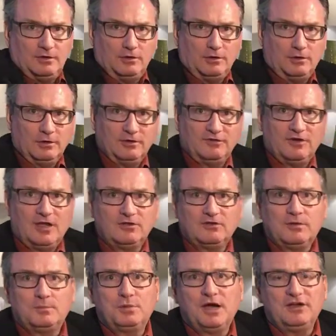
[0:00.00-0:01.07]

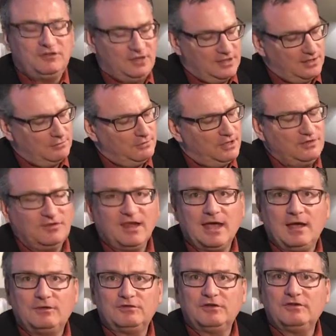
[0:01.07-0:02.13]
horizontal brushing that runs
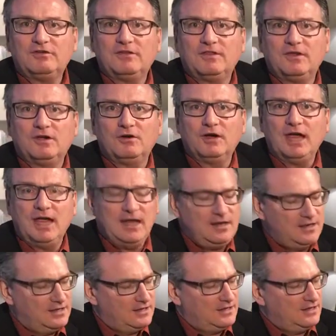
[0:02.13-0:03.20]
counter to the
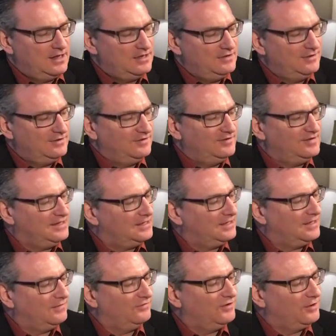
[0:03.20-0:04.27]
grain, and you can see it
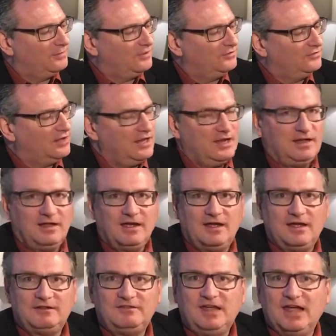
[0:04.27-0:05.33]
gives almost
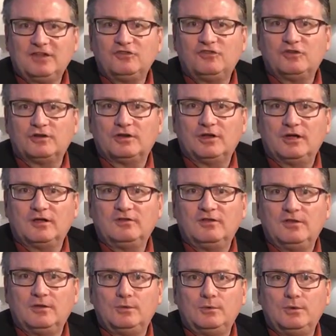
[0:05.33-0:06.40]
a textured look to
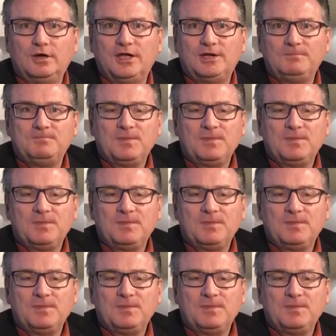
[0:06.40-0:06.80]
the wood.